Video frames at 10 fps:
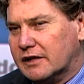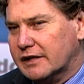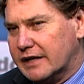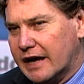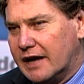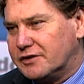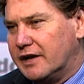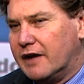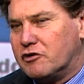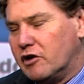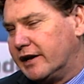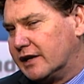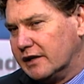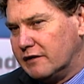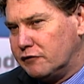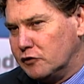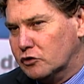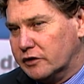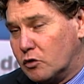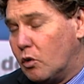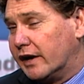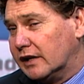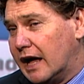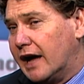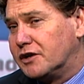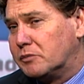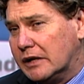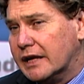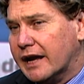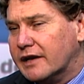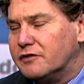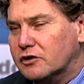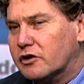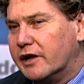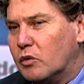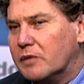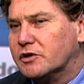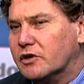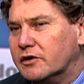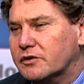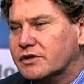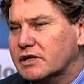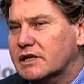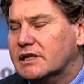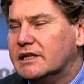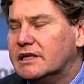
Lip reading: clean gas and have created clean fuel in quite a large plant. If you look on our website, you'll see it.